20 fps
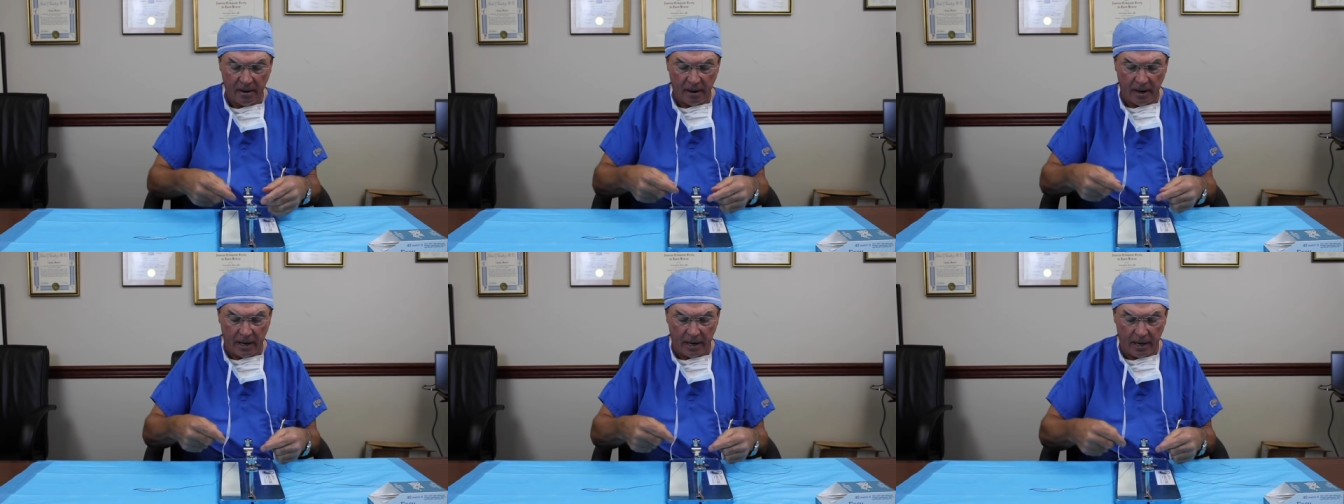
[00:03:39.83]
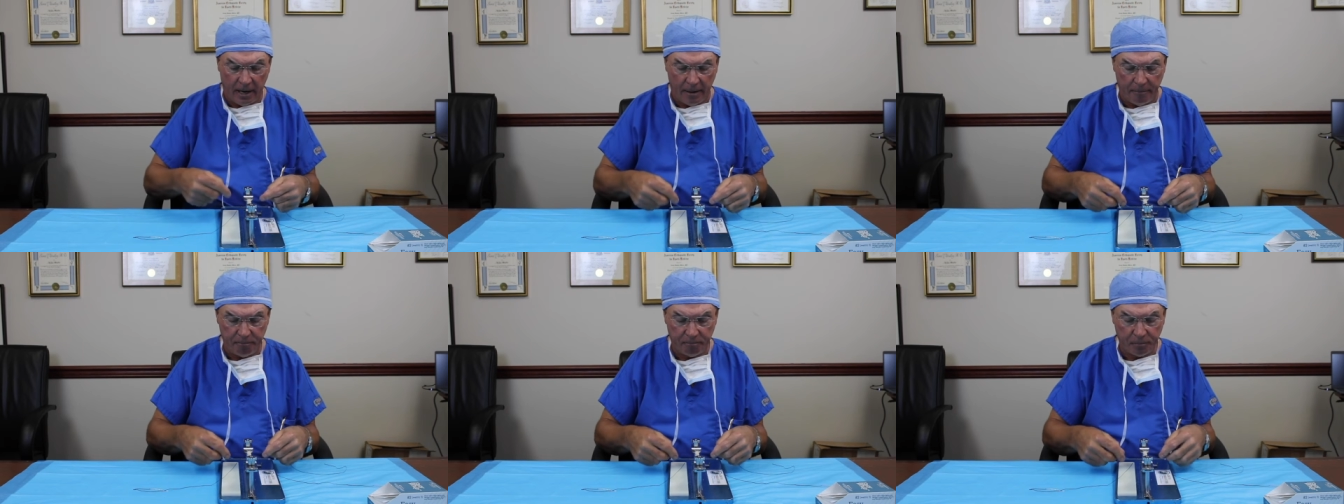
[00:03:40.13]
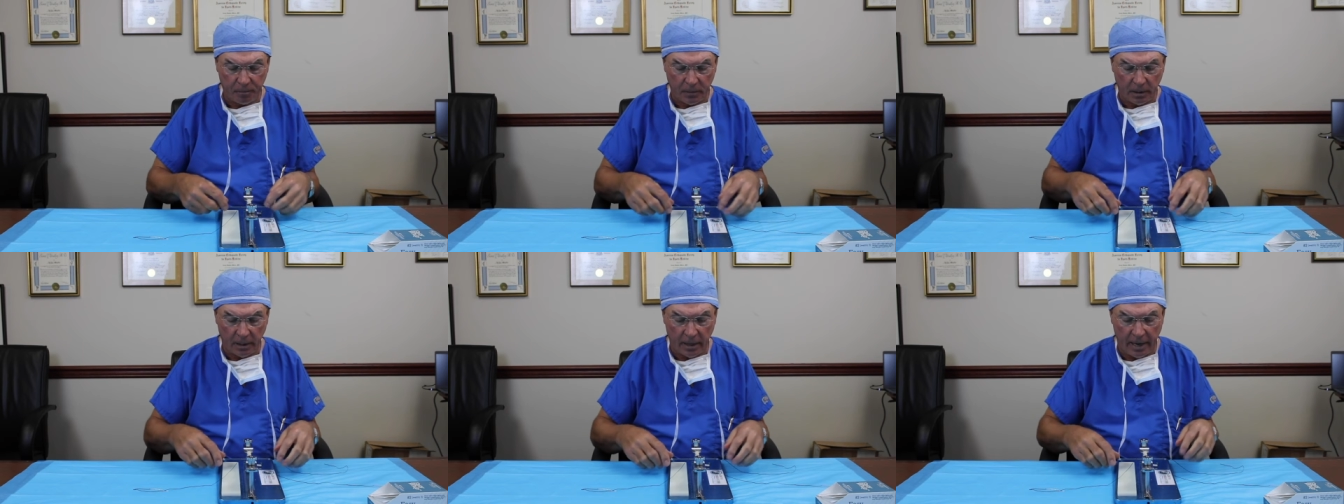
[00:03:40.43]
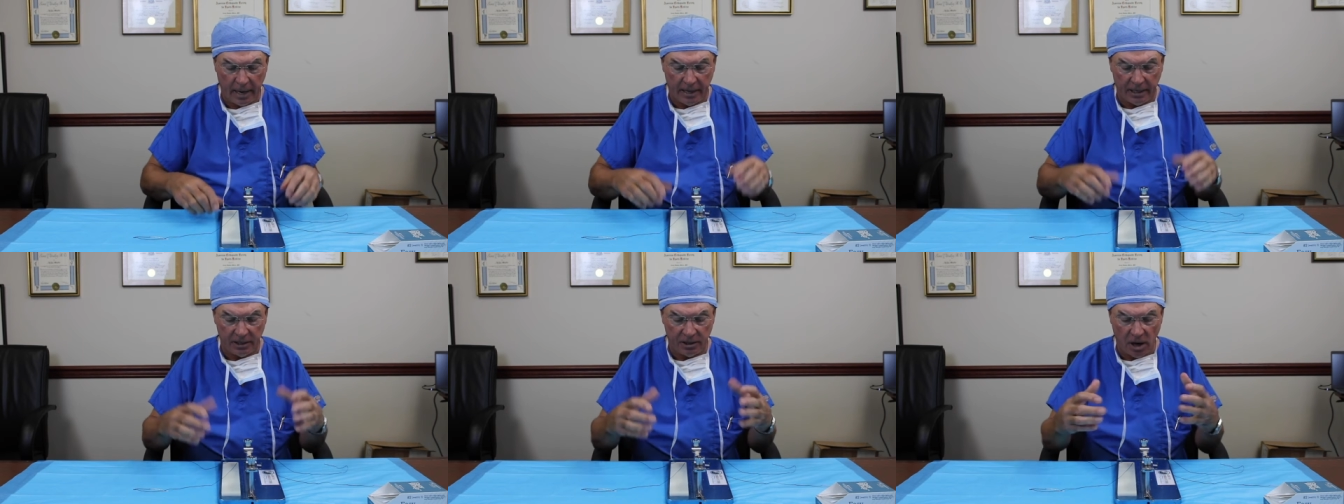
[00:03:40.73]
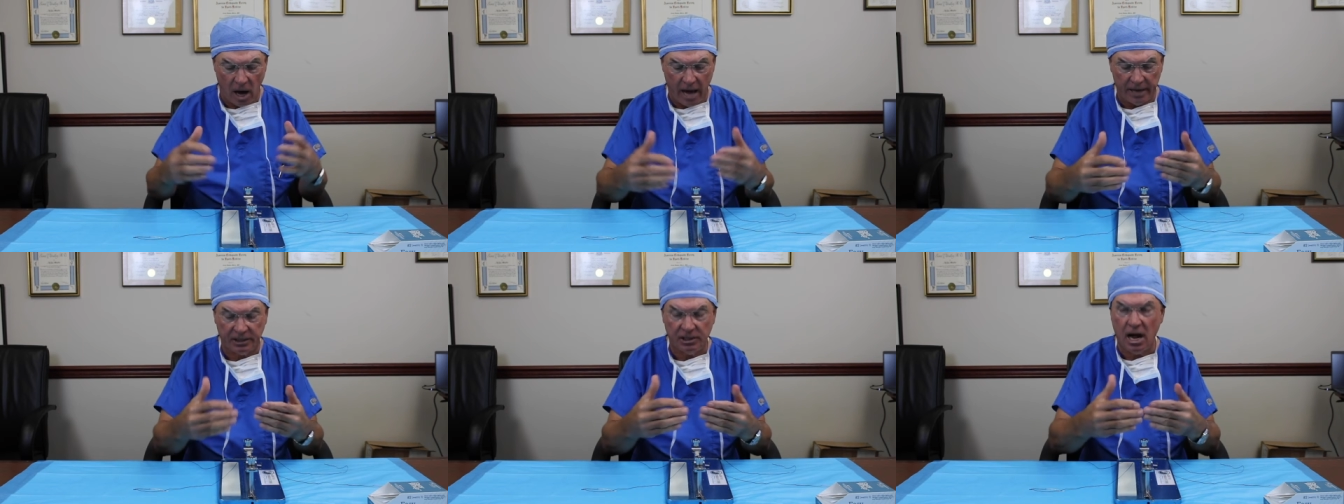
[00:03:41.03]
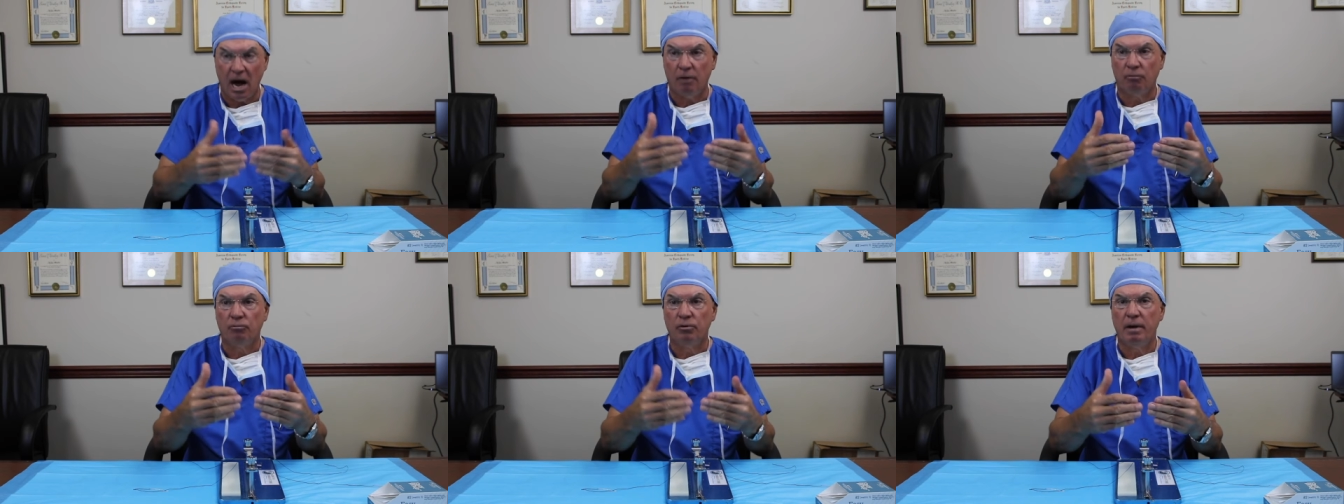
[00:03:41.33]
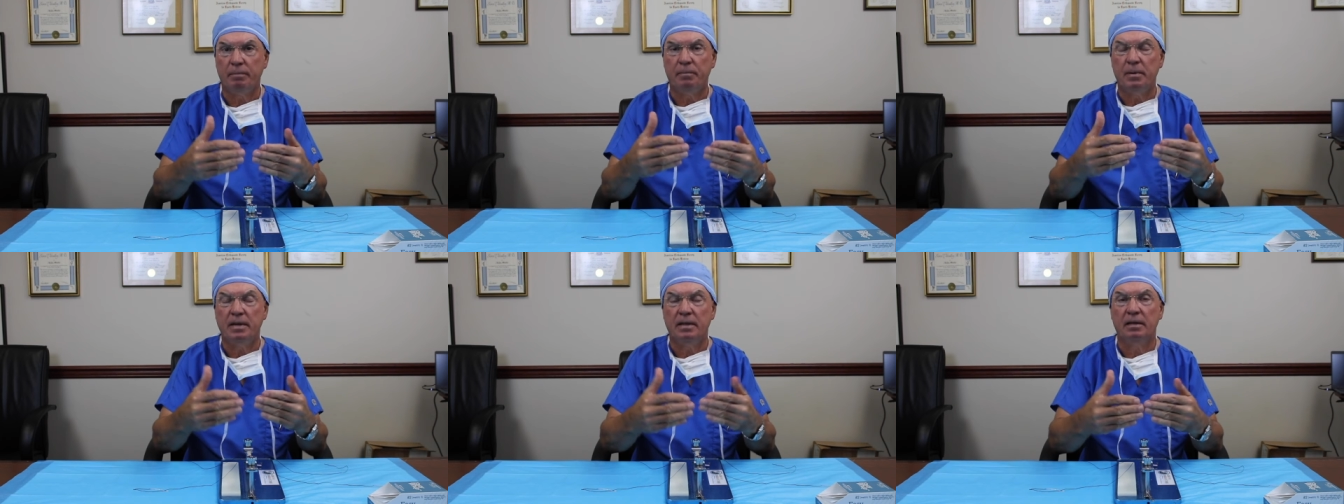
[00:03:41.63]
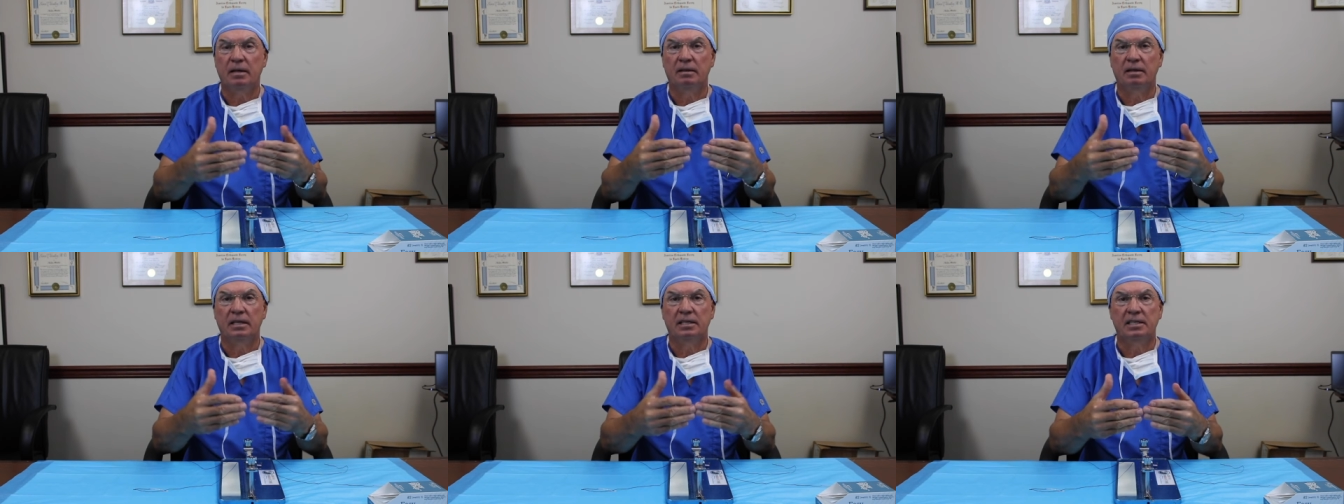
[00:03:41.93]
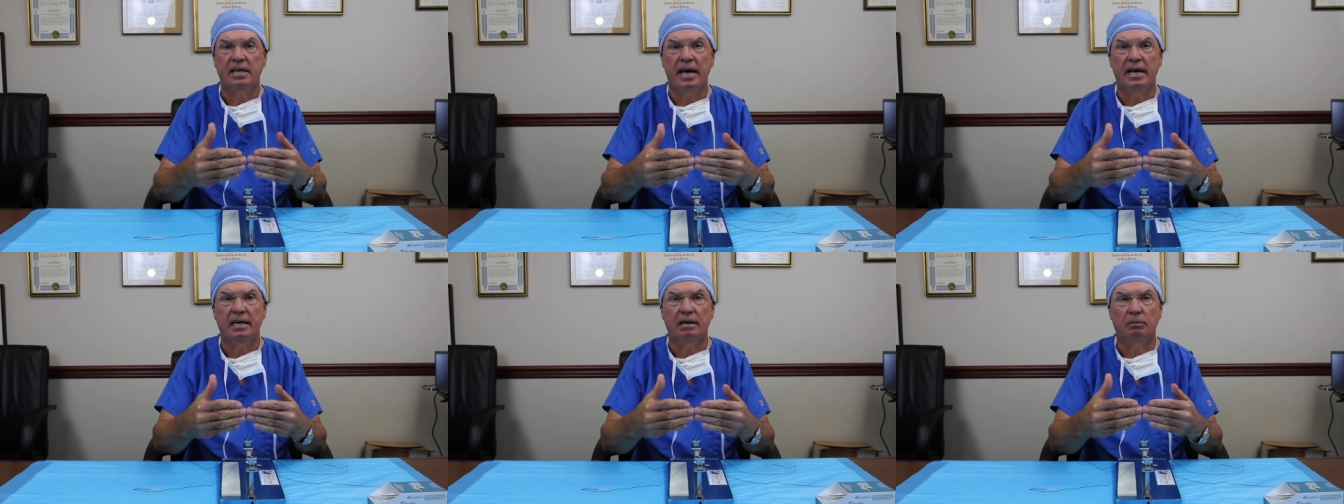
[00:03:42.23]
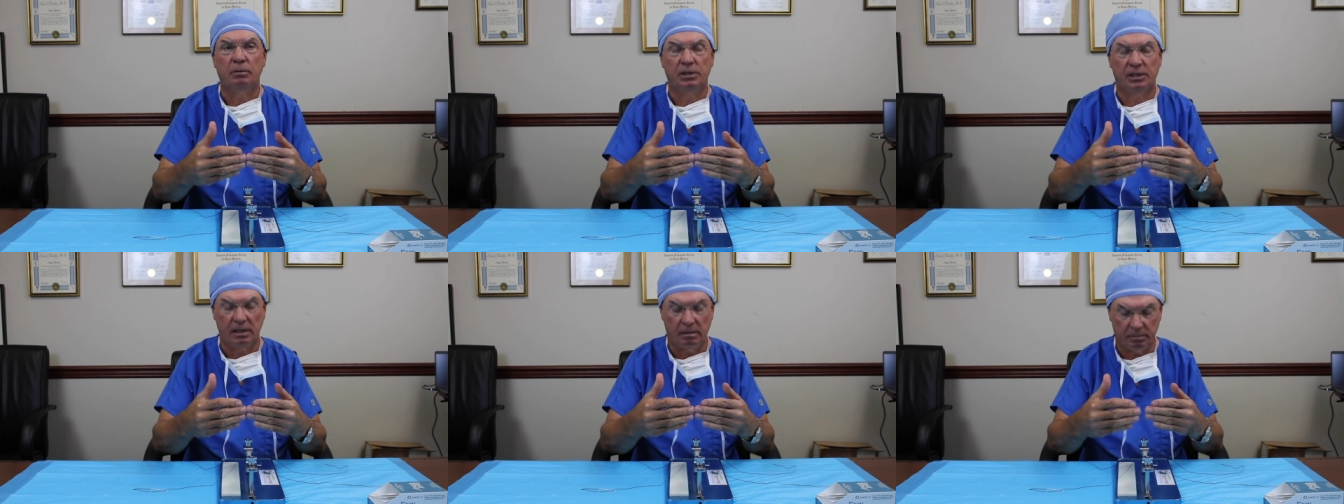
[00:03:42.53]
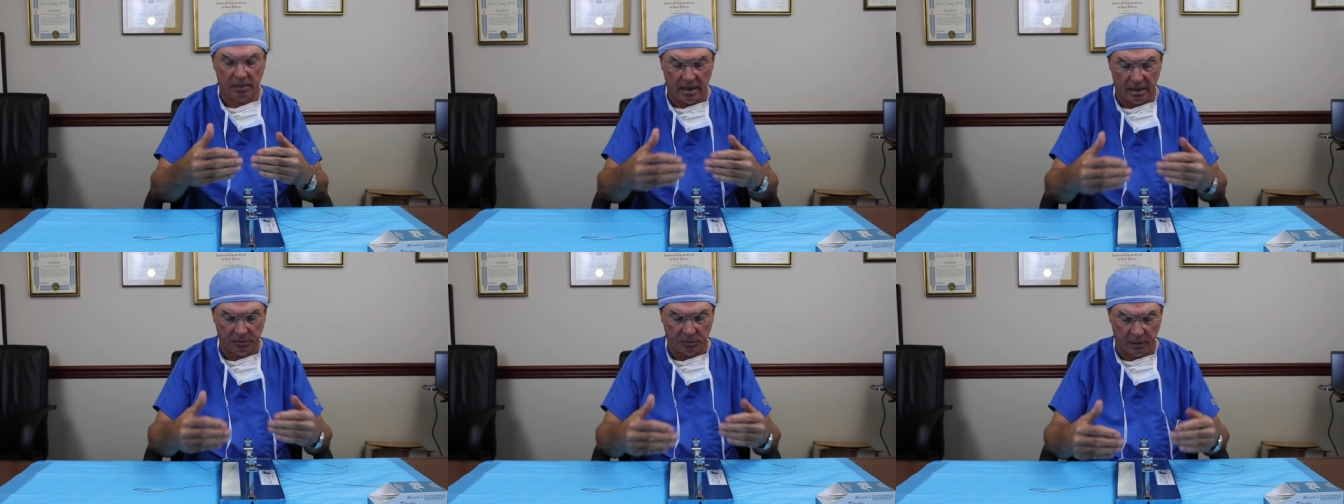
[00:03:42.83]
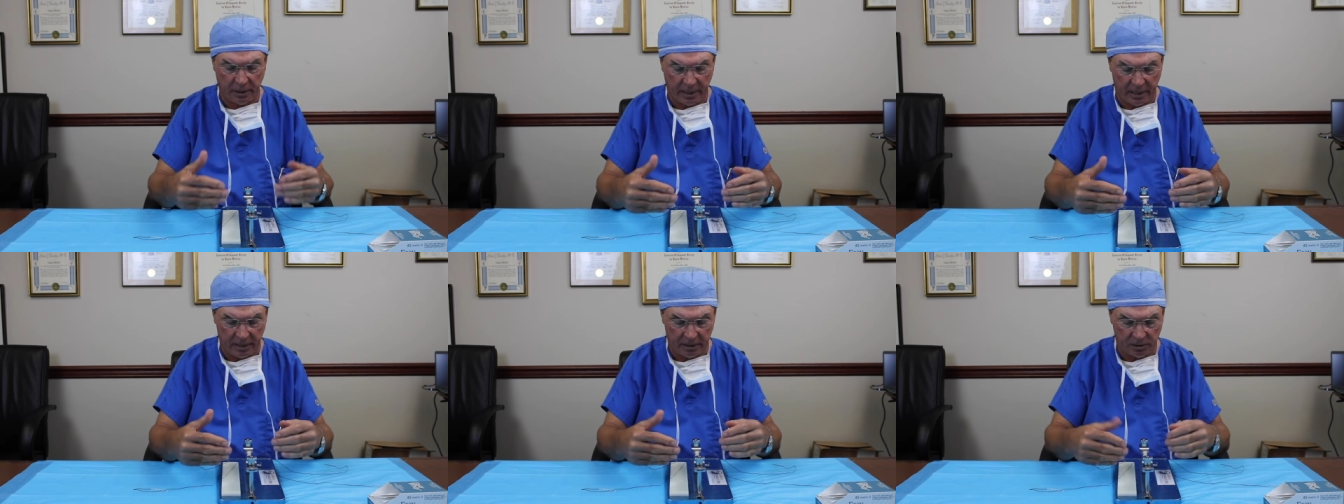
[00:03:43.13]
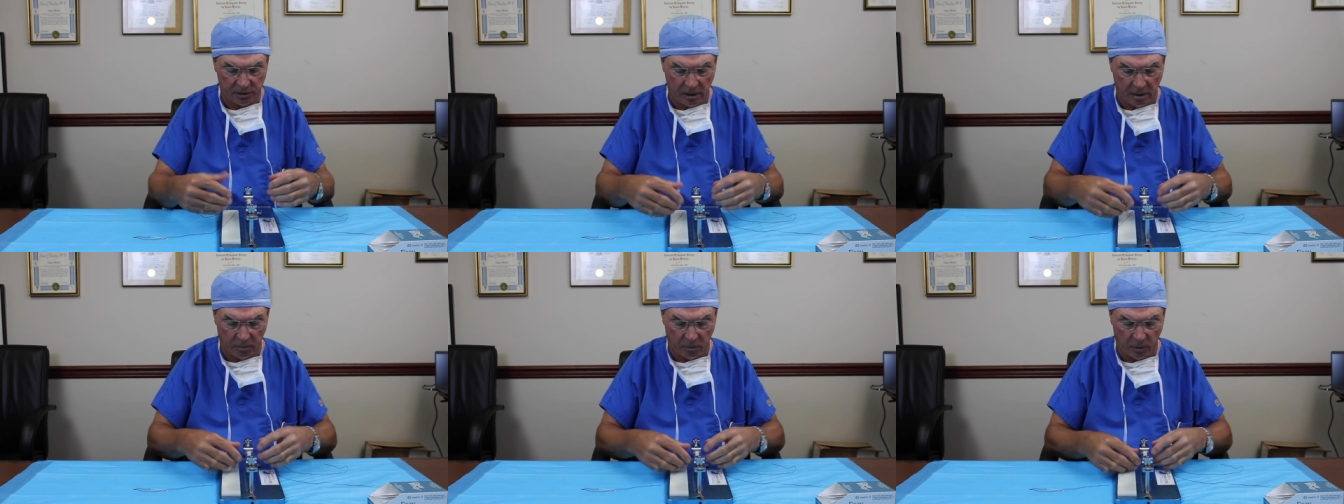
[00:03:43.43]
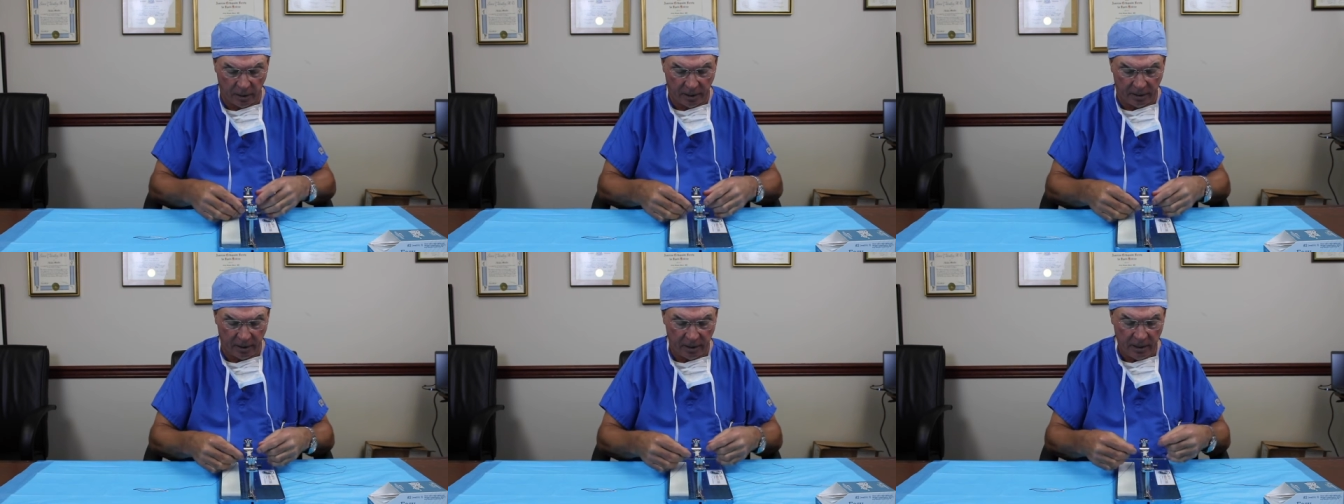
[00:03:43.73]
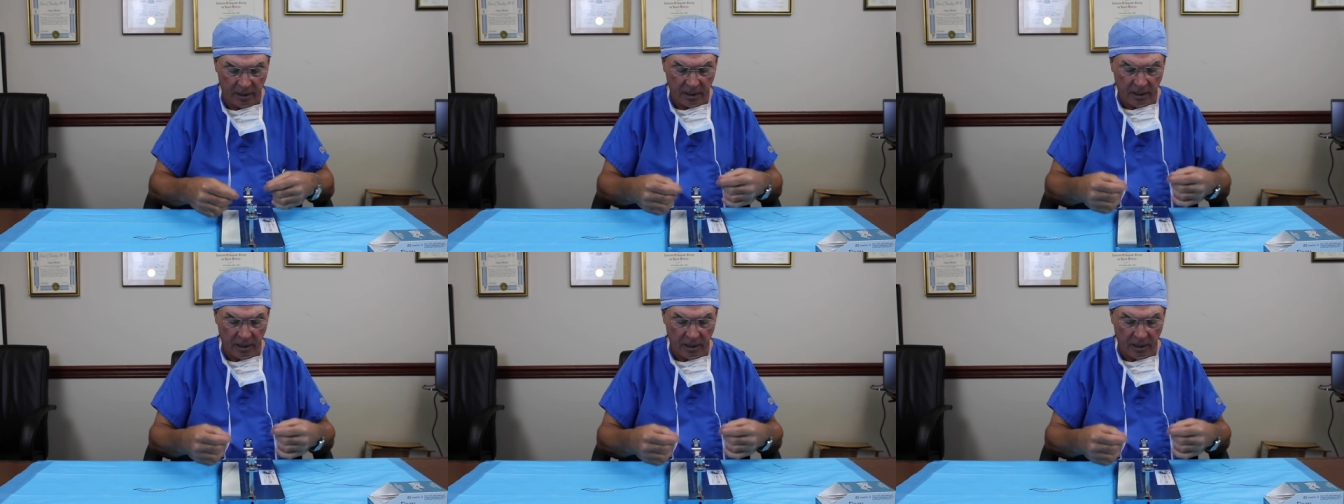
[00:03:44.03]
and it's not ripping the tendon, which sometimes we get in trouble with.